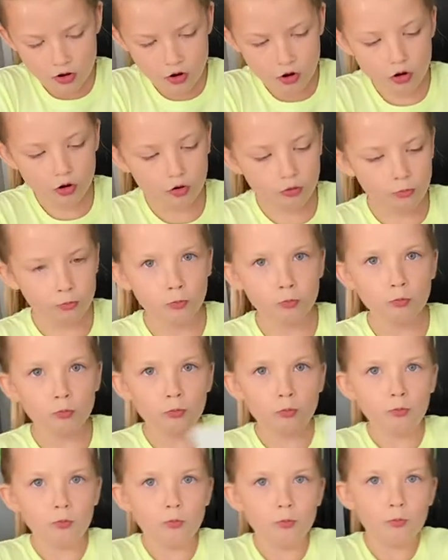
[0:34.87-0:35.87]
on
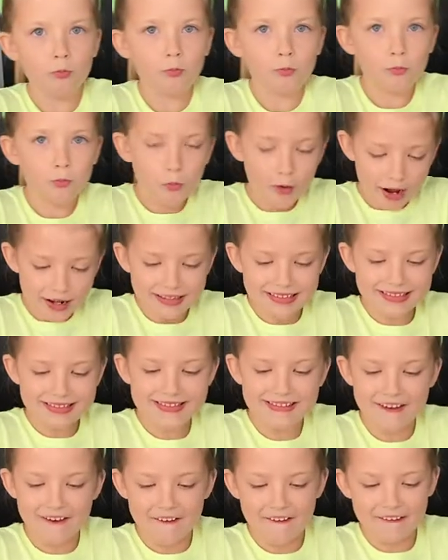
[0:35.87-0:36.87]
one
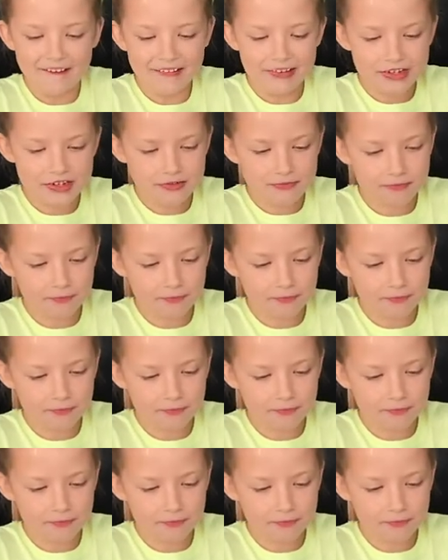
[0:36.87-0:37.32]
side.